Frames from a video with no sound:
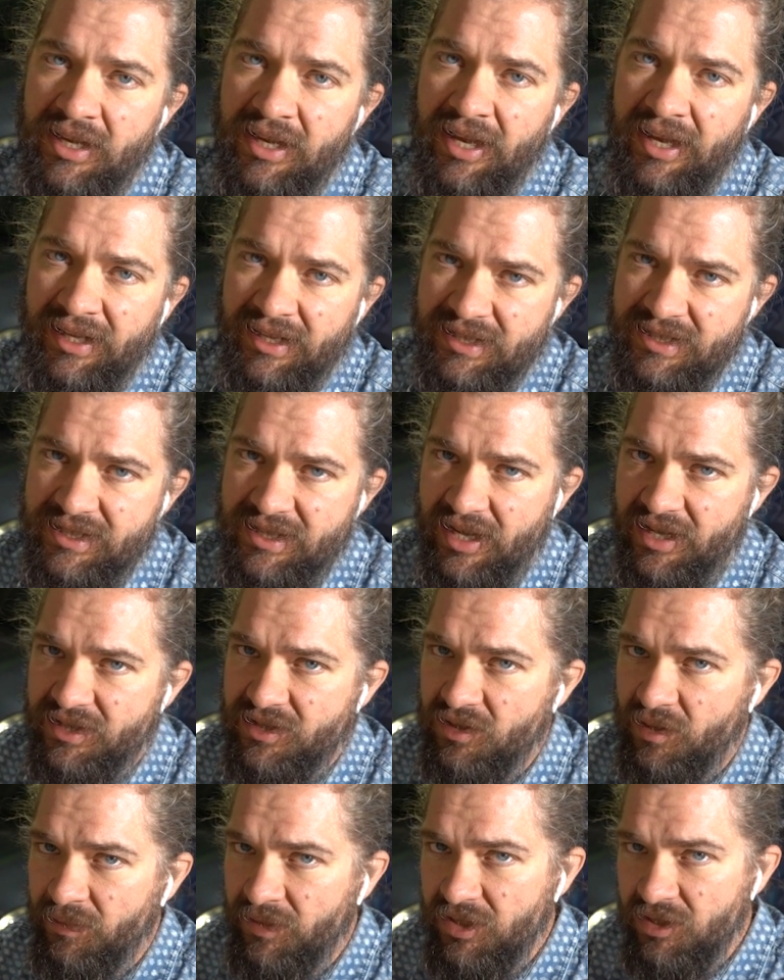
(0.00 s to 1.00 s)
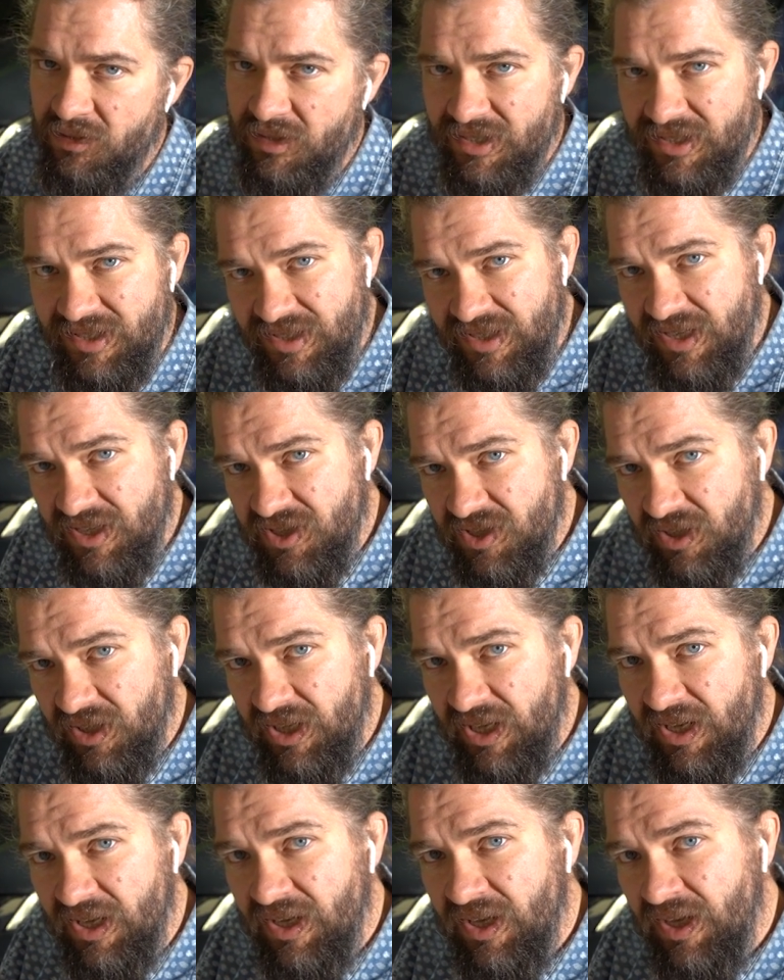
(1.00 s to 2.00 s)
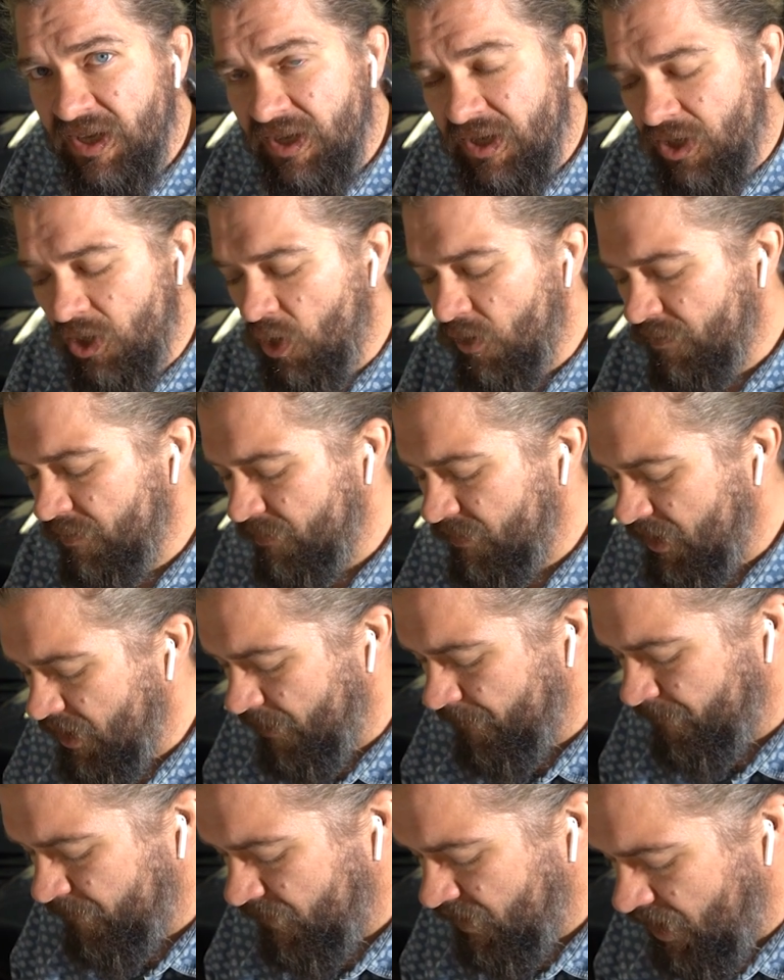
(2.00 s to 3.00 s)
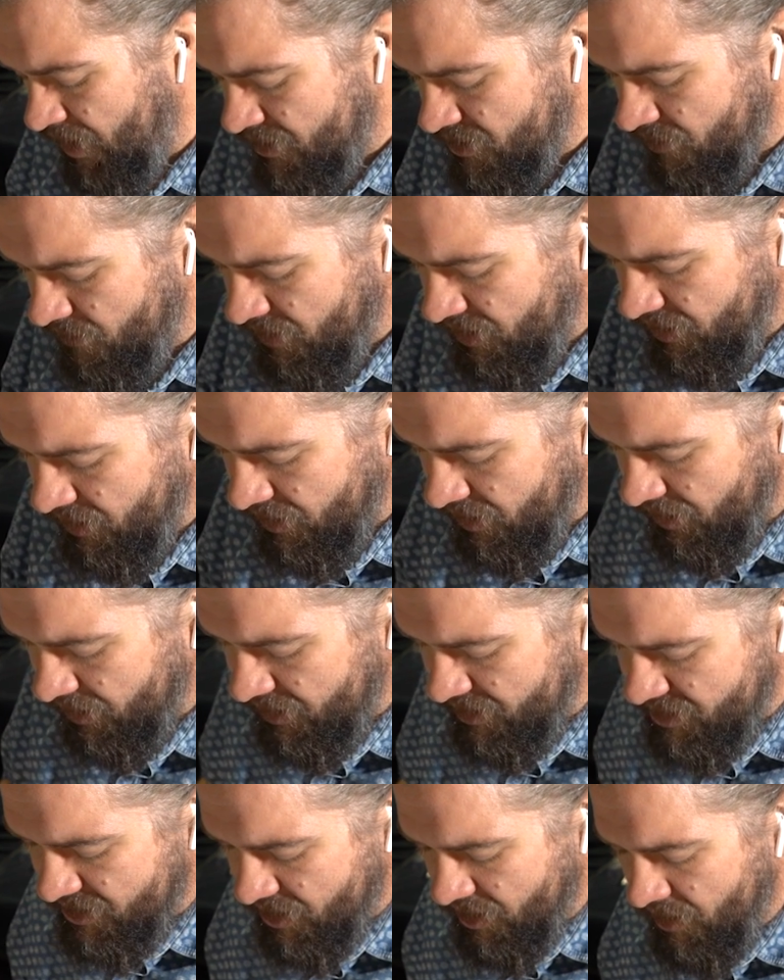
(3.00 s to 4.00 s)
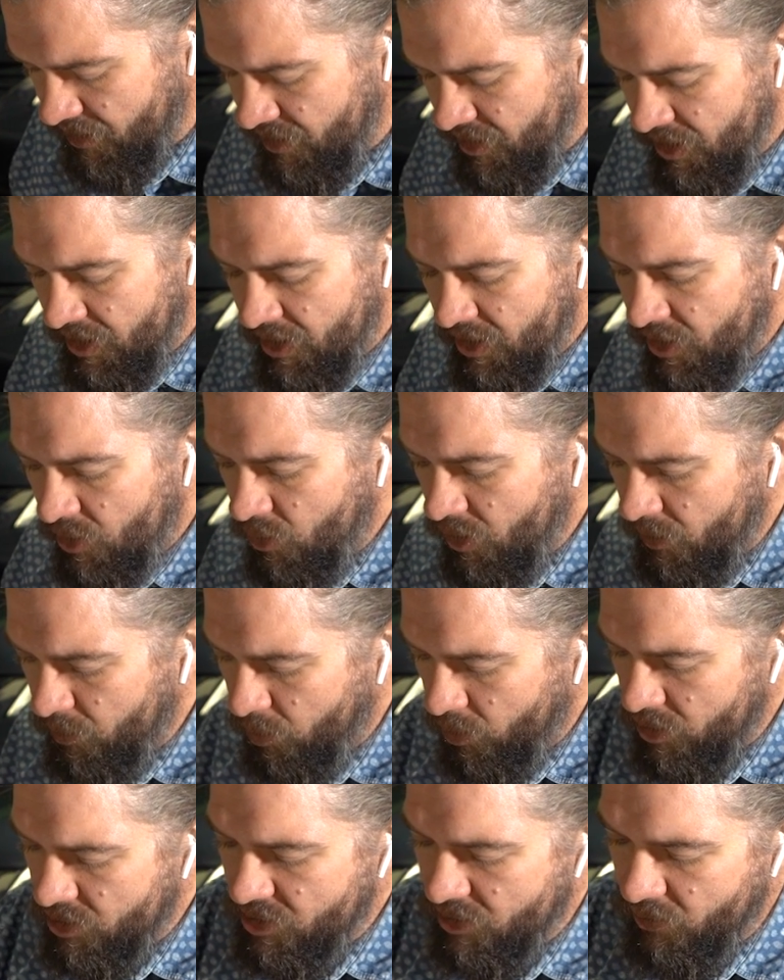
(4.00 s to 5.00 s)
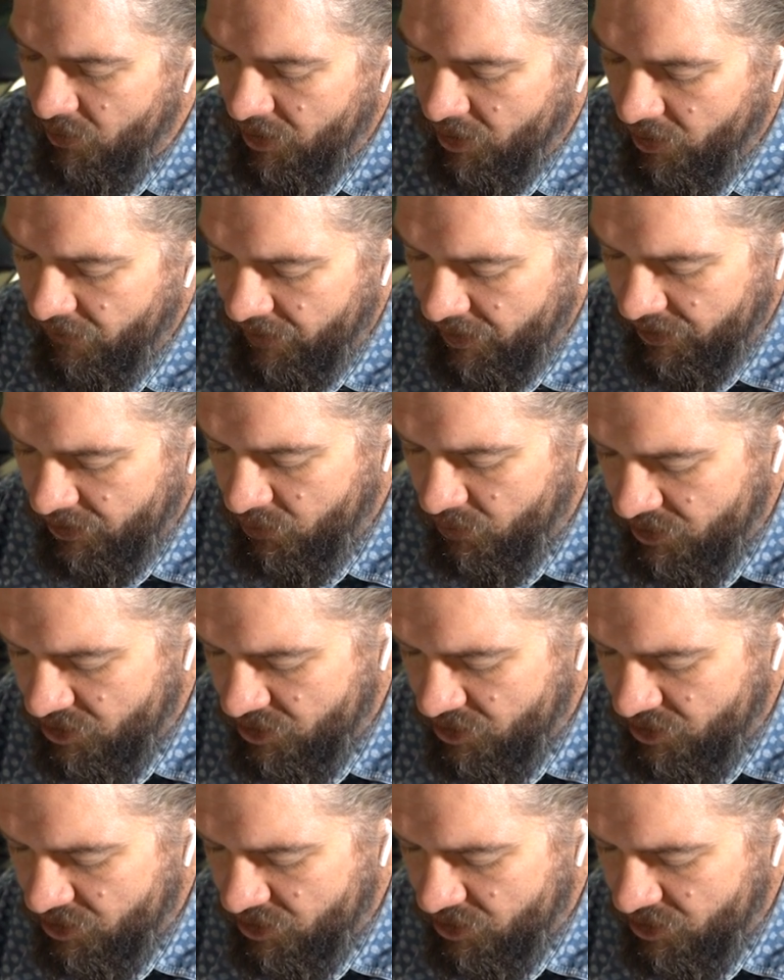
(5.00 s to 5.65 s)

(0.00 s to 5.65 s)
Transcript: and assess. So I'm going to do it digitally, go from there. Okay, so I'm going to click on this here, quick portrait. We're going to go over here to